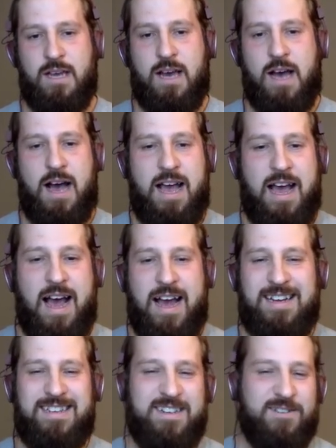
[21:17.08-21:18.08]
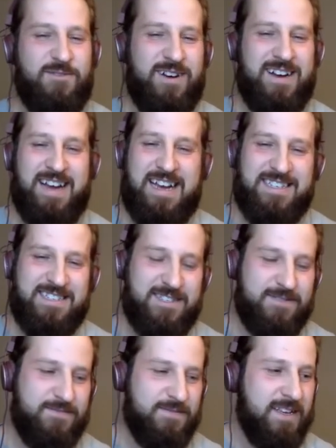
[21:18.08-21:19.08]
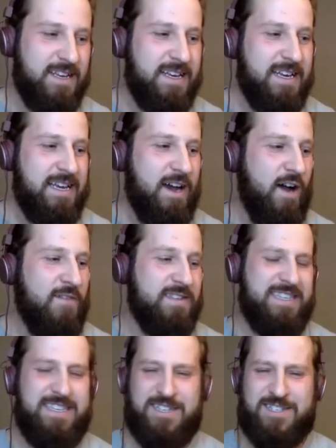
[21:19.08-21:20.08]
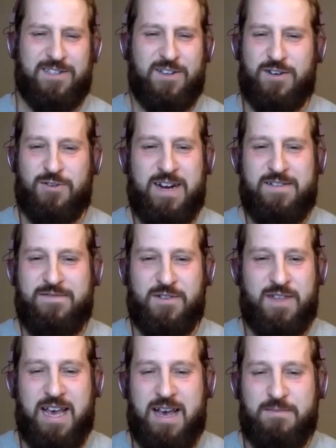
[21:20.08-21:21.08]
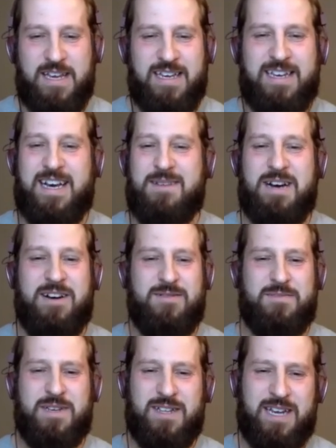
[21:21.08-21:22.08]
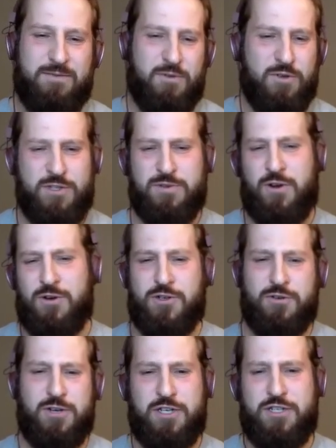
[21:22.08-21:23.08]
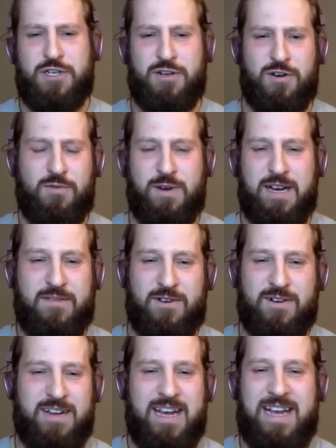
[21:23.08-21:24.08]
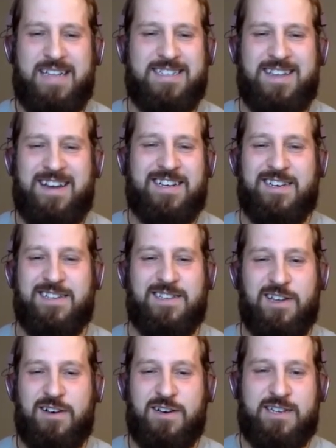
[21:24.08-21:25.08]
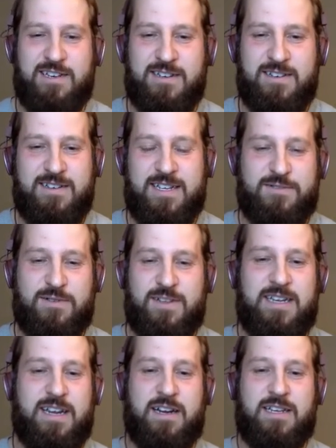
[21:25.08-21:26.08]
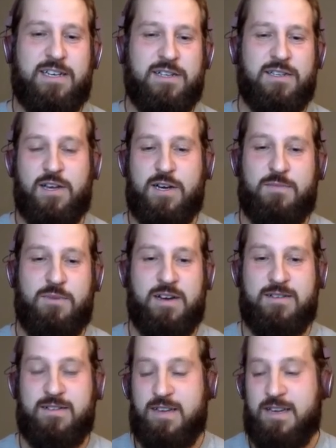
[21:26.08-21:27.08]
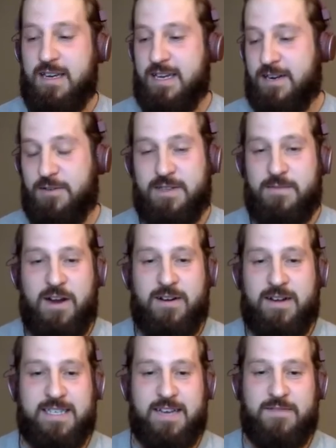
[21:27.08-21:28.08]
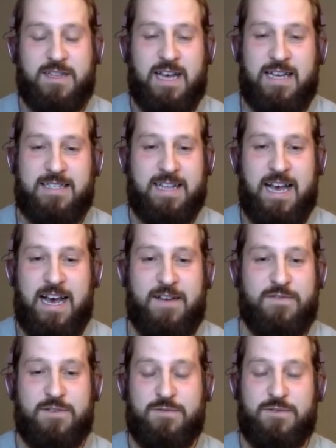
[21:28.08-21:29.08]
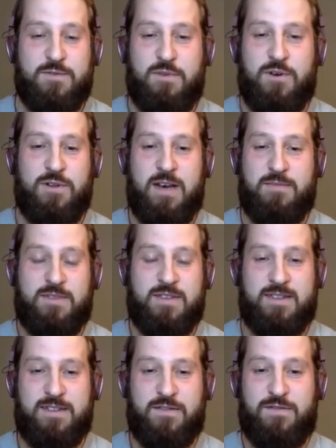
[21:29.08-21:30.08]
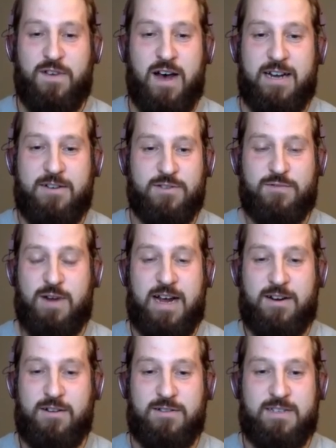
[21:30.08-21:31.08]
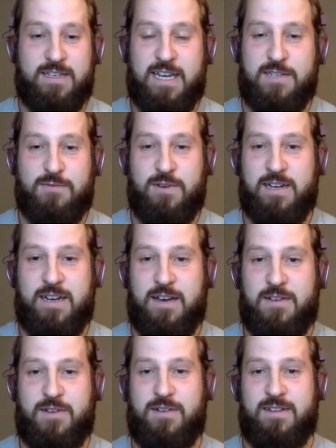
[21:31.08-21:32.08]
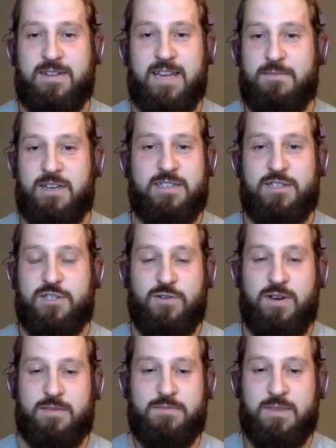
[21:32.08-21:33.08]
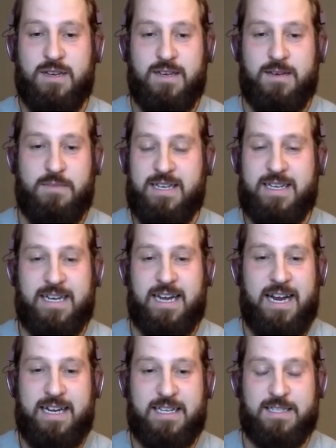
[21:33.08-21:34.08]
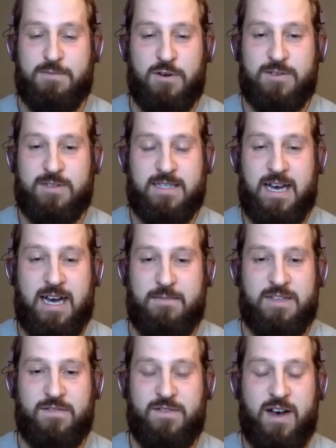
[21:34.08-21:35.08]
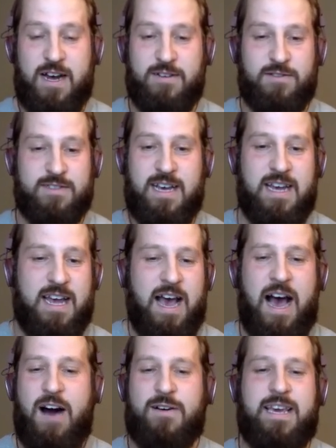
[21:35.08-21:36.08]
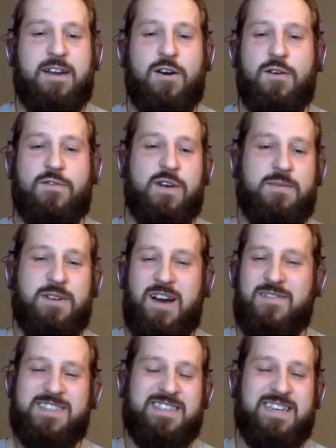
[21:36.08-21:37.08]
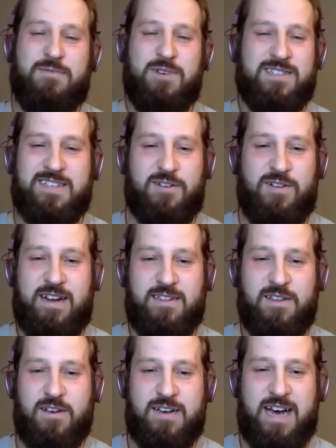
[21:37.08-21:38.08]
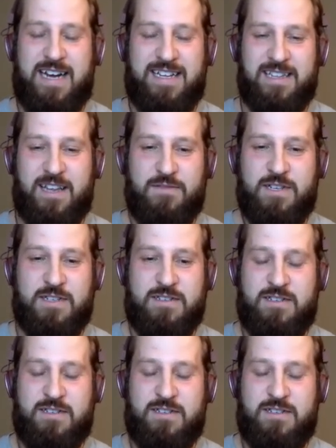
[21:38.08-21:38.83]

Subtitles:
You know what? I just, obviously it doesn't look great for them. They can come out and be like, well, this was our tradition or whatever. It's not a good look. It's really not a good look. But you know what? The Americans have the last laugh. You pull up the finals records against one another, and they must enjoy beating Canadians most of the time in the finals. I'll get over it, but obviously it wasn't a great look. I didn't love it.